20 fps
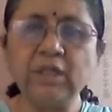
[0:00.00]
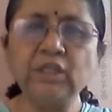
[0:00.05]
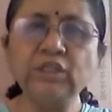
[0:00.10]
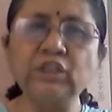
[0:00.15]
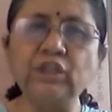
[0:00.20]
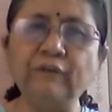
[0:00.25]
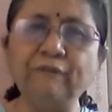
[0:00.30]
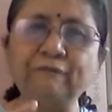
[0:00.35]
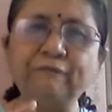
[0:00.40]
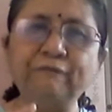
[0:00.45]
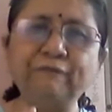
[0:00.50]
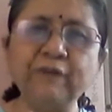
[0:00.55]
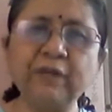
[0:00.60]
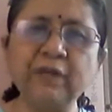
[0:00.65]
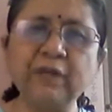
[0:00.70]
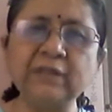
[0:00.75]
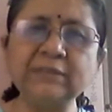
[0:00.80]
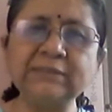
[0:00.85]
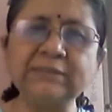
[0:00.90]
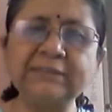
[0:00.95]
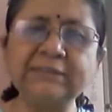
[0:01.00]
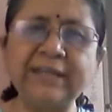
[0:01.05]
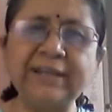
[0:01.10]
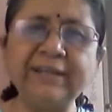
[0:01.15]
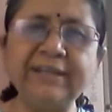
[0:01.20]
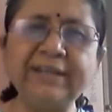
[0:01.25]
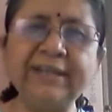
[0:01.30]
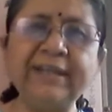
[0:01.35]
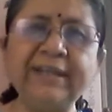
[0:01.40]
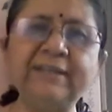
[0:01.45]
The first
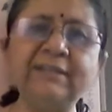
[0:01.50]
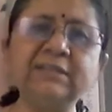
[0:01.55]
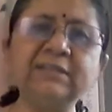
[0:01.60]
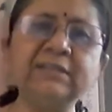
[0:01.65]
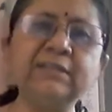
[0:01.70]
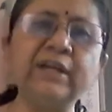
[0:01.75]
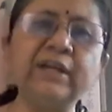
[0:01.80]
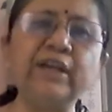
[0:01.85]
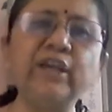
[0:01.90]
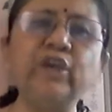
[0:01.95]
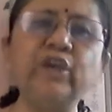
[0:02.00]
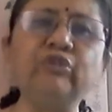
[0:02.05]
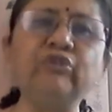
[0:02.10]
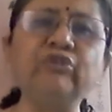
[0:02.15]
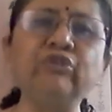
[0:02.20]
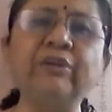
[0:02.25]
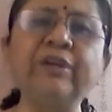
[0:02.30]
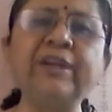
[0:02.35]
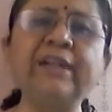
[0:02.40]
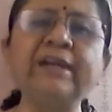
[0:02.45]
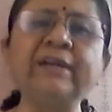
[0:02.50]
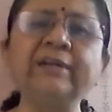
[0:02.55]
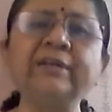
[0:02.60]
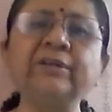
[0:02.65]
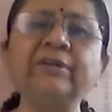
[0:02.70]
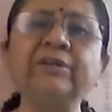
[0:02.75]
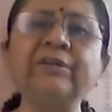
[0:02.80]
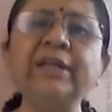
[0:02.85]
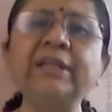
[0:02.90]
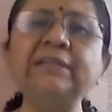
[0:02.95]
sentence, the
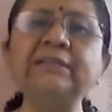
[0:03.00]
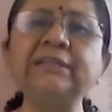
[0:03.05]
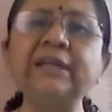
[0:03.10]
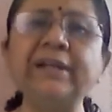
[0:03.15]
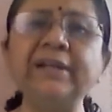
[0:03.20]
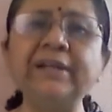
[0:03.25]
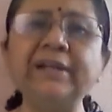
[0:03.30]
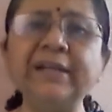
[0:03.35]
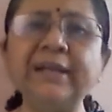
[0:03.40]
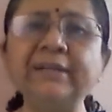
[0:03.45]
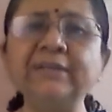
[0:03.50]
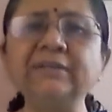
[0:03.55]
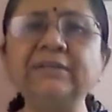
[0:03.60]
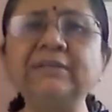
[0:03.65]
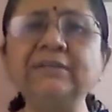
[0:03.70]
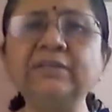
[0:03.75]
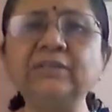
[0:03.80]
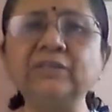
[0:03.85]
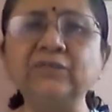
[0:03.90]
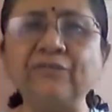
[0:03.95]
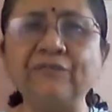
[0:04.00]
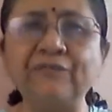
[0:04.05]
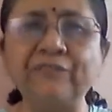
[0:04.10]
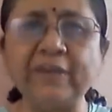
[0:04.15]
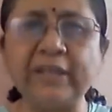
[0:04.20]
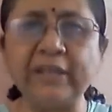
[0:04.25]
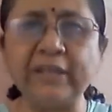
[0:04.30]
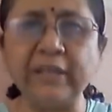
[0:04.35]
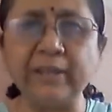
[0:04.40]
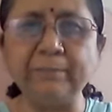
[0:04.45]
introductory sentence, is
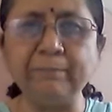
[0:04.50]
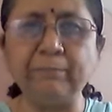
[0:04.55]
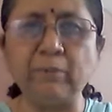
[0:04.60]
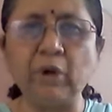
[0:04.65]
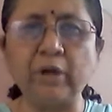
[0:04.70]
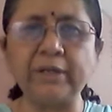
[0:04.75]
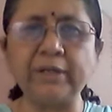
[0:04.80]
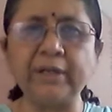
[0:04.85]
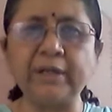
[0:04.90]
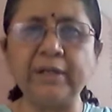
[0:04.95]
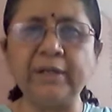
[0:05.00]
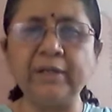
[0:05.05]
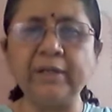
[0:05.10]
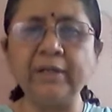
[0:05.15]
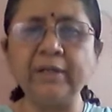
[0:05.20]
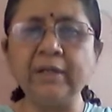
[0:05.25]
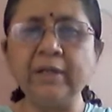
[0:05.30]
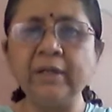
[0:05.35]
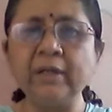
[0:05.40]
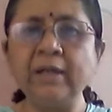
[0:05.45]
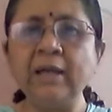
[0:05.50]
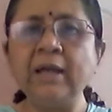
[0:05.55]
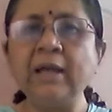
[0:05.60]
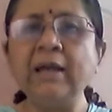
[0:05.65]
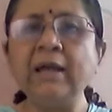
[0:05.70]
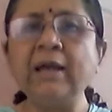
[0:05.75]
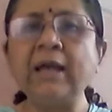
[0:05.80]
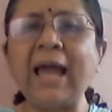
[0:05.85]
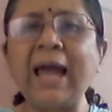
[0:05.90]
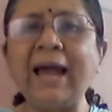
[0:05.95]
very important,
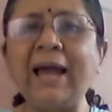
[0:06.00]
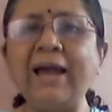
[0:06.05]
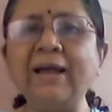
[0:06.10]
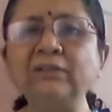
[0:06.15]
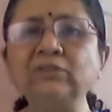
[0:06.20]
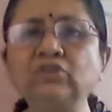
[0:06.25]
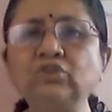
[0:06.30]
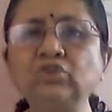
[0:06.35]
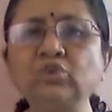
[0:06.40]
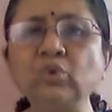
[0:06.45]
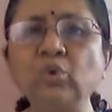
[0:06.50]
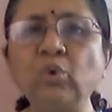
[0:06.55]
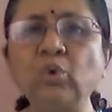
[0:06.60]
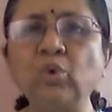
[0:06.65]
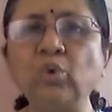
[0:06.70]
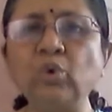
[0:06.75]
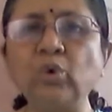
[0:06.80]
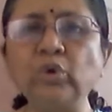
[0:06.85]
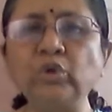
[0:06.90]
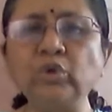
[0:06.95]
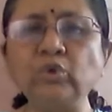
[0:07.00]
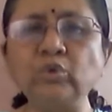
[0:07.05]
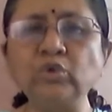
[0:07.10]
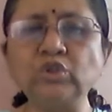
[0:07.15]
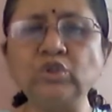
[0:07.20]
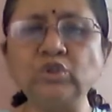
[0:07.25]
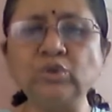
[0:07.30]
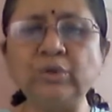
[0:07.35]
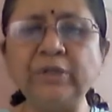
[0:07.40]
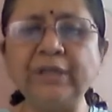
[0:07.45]
and so you
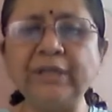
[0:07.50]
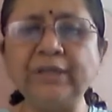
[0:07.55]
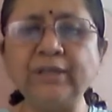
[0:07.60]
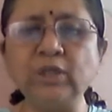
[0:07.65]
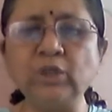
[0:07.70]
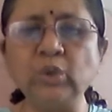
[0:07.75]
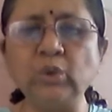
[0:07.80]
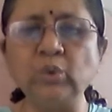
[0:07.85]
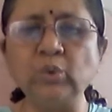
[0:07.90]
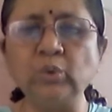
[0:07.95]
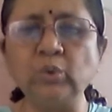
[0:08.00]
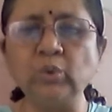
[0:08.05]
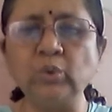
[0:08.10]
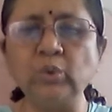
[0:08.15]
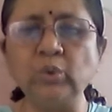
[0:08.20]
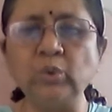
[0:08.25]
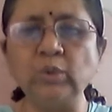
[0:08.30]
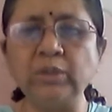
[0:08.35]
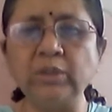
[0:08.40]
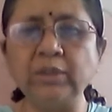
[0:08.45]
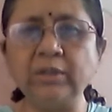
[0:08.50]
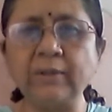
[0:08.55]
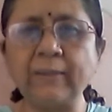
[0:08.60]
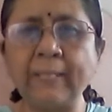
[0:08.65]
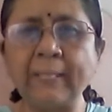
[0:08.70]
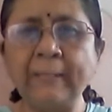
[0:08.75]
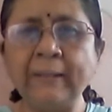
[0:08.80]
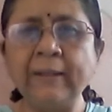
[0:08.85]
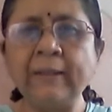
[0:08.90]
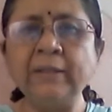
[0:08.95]
should include
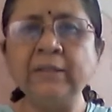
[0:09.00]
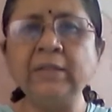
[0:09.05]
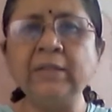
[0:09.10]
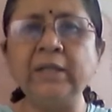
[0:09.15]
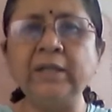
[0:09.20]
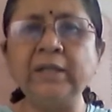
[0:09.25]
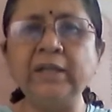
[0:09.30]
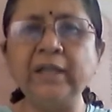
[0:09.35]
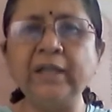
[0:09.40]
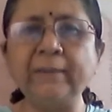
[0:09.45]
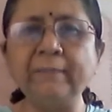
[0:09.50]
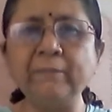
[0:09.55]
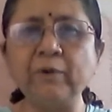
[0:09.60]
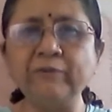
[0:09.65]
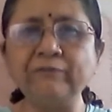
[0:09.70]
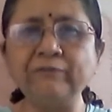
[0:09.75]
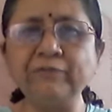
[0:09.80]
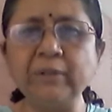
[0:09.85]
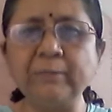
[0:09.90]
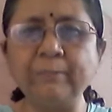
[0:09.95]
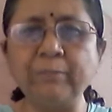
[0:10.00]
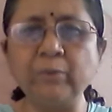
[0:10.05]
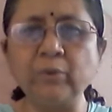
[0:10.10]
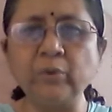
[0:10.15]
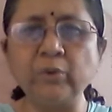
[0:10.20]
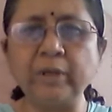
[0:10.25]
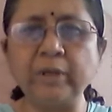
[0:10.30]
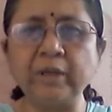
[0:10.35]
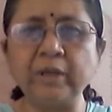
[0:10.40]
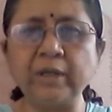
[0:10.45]
the name of the
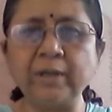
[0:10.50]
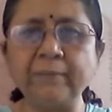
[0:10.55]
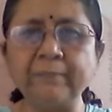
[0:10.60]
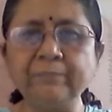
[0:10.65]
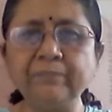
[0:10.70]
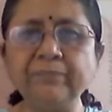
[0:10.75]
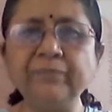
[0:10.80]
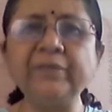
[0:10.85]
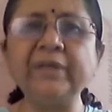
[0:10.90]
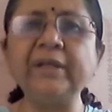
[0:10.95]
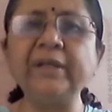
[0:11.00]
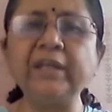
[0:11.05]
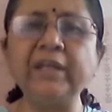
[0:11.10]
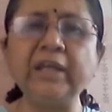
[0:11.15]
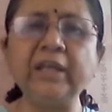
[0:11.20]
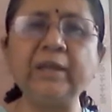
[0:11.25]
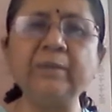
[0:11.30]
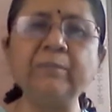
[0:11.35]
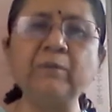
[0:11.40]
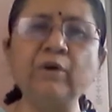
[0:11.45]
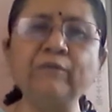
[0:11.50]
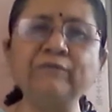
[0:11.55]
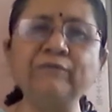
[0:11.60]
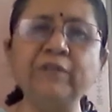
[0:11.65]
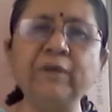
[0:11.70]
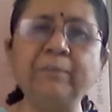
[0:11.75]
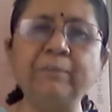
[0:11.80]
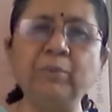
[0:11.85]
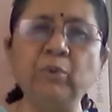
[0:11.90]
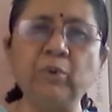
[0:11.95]
poem, the name of
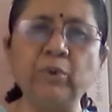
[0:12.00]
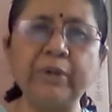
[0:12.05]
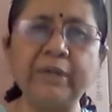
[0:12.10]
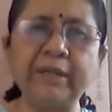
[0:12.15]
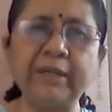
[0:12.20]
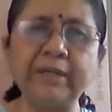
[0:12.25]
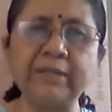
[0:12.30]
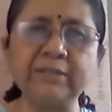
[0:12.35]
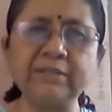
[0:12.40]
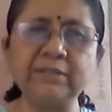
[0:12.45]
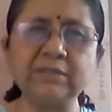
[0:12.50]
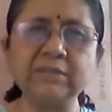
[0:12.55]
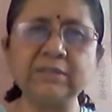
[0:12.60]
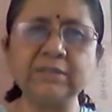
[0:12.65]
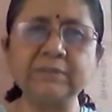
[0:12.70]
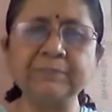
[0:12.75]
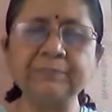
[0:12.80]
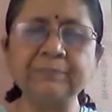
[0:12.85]
the poet,